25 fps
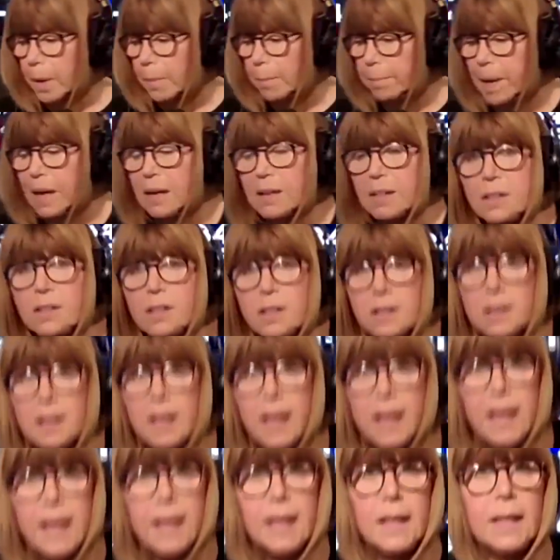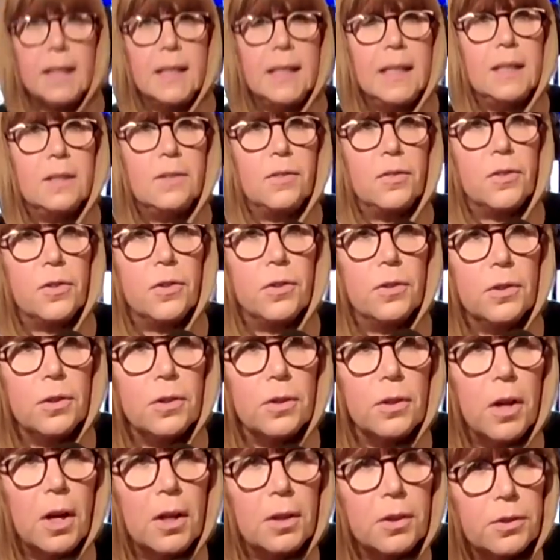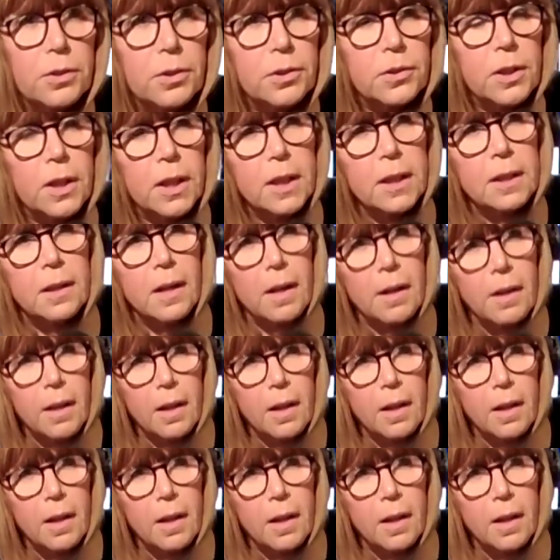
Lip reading: Baratunde needs to understand